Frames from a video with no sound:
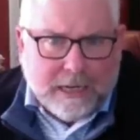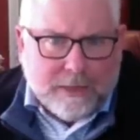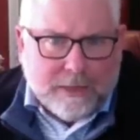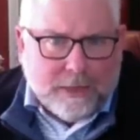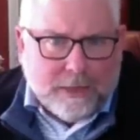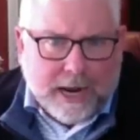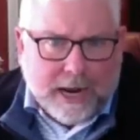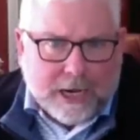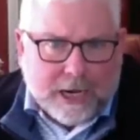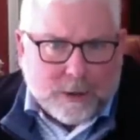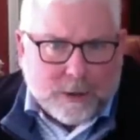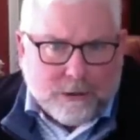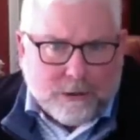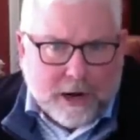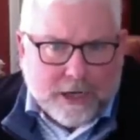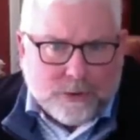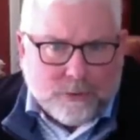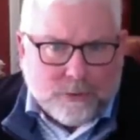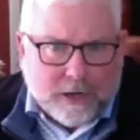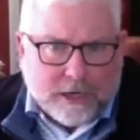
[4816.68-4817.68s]
that has
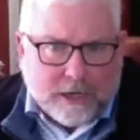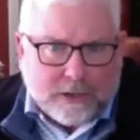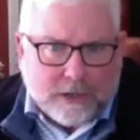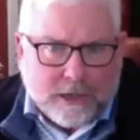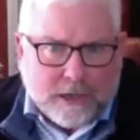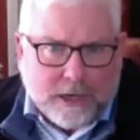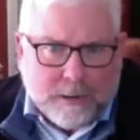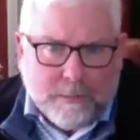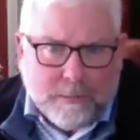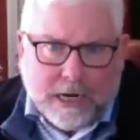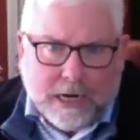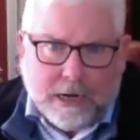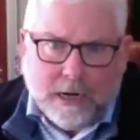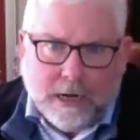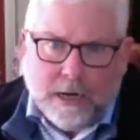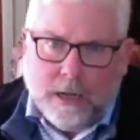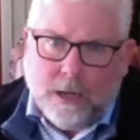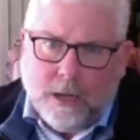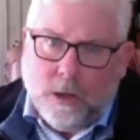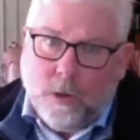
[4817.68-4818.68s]
price risk. I mean,
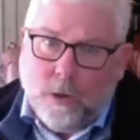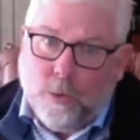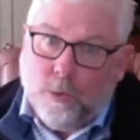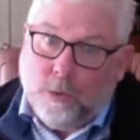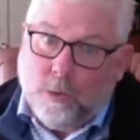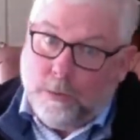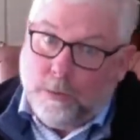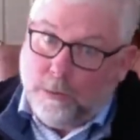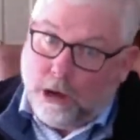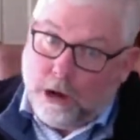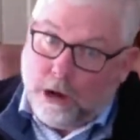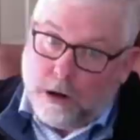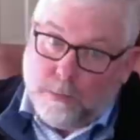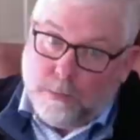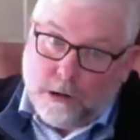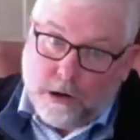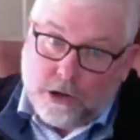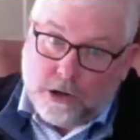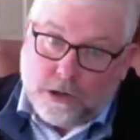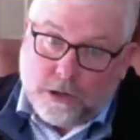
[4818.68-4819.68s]
when we bought our
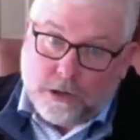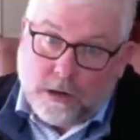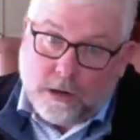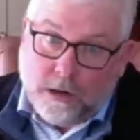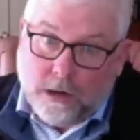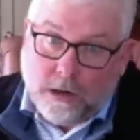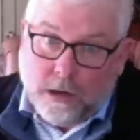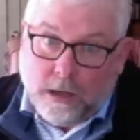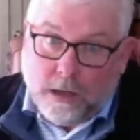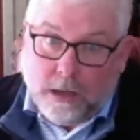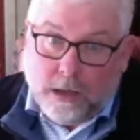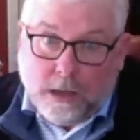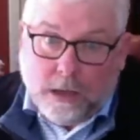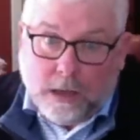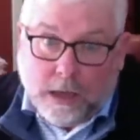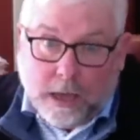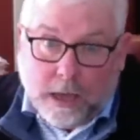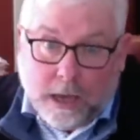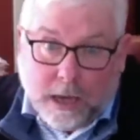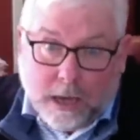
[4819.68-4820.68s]
Berkshire
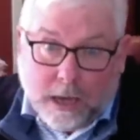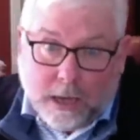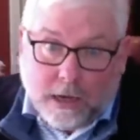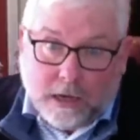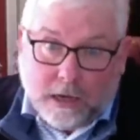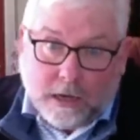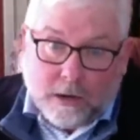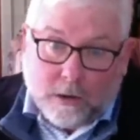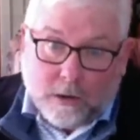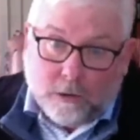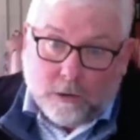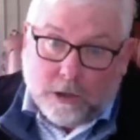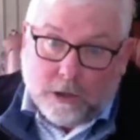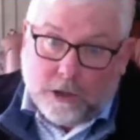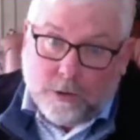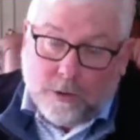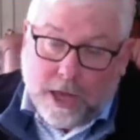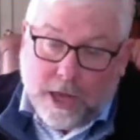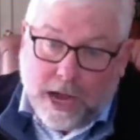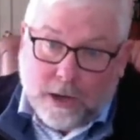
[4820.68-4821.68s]
in early
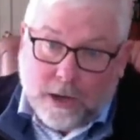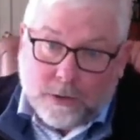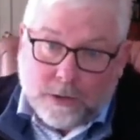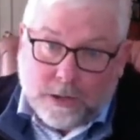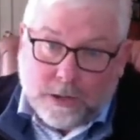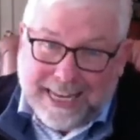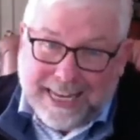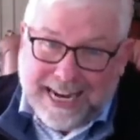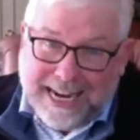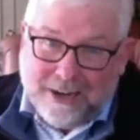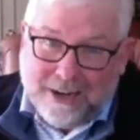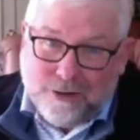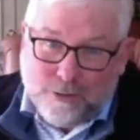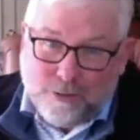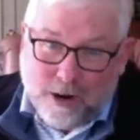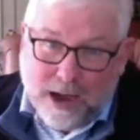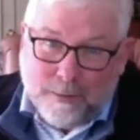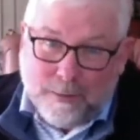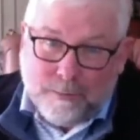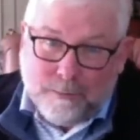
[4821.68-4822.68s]
2000, it had
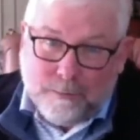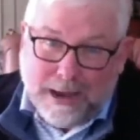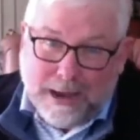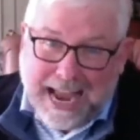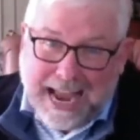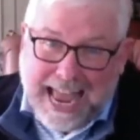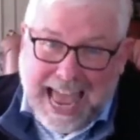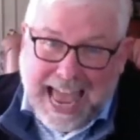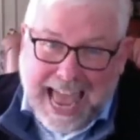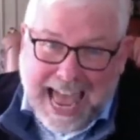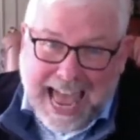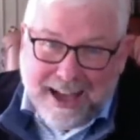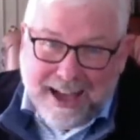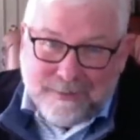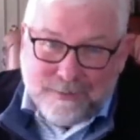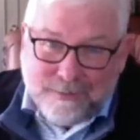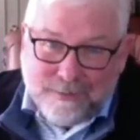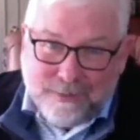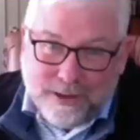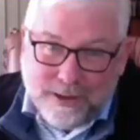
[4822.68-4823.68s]
dropped by
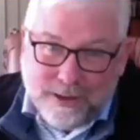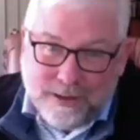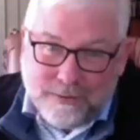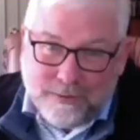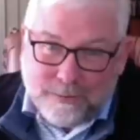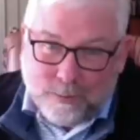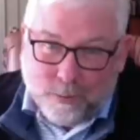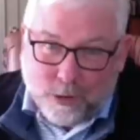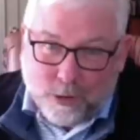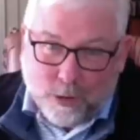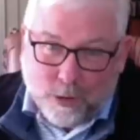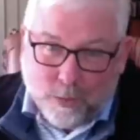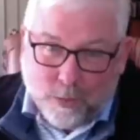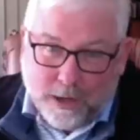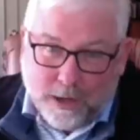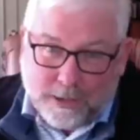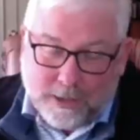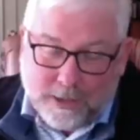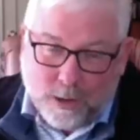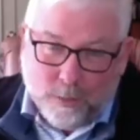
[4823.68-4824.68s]
half from where it
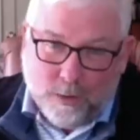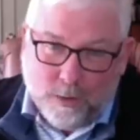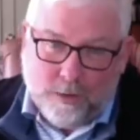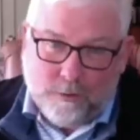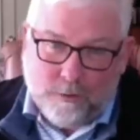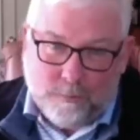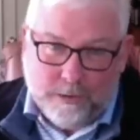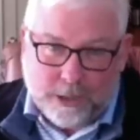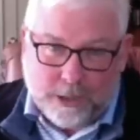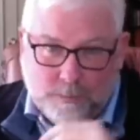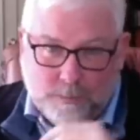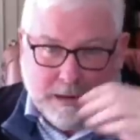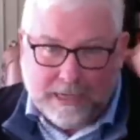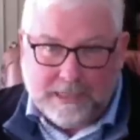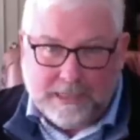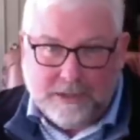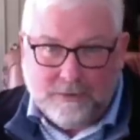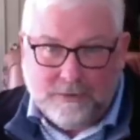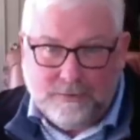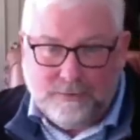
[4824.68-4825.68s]
was. It went from
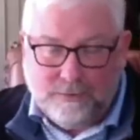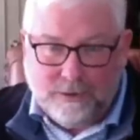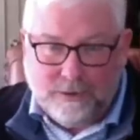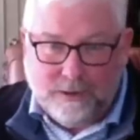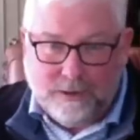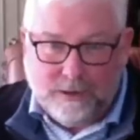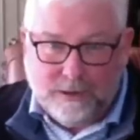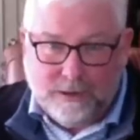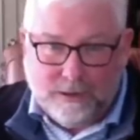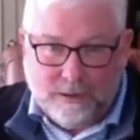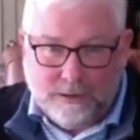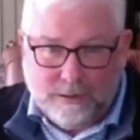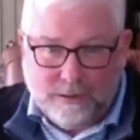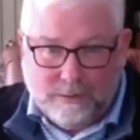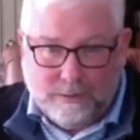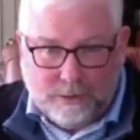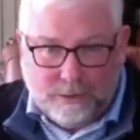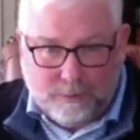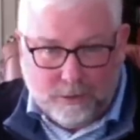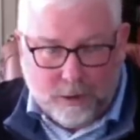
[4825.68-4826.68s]
expensive,
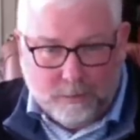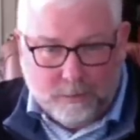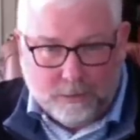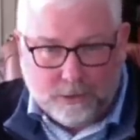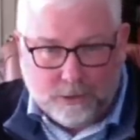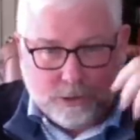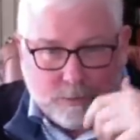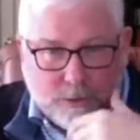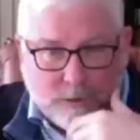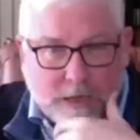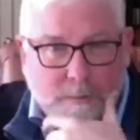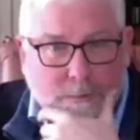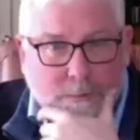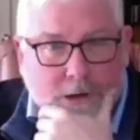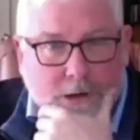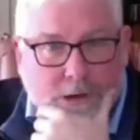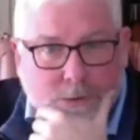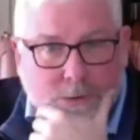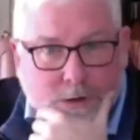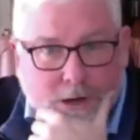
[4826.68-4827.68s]
almost 3 to
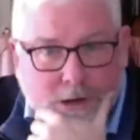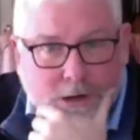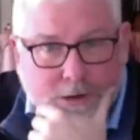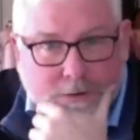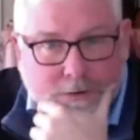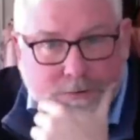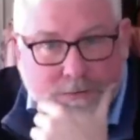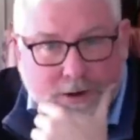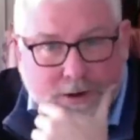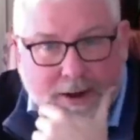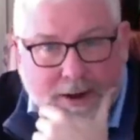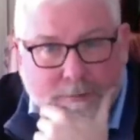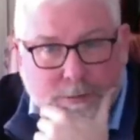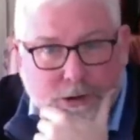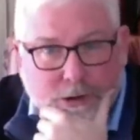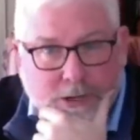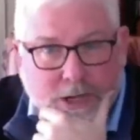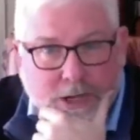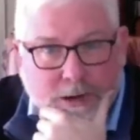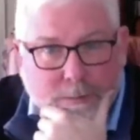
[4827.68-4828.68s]
book, to
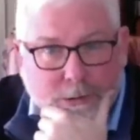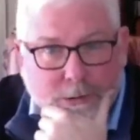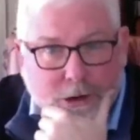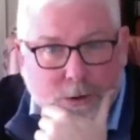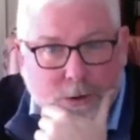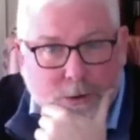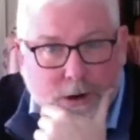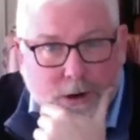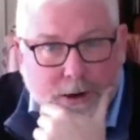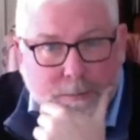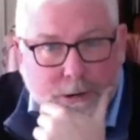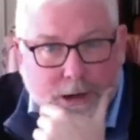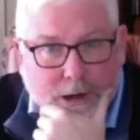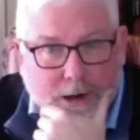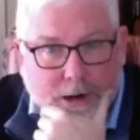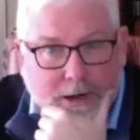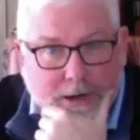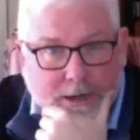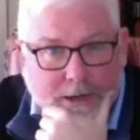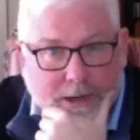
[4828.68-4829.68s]
105% of book when I
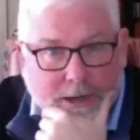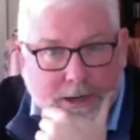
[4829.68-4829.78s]
bought it.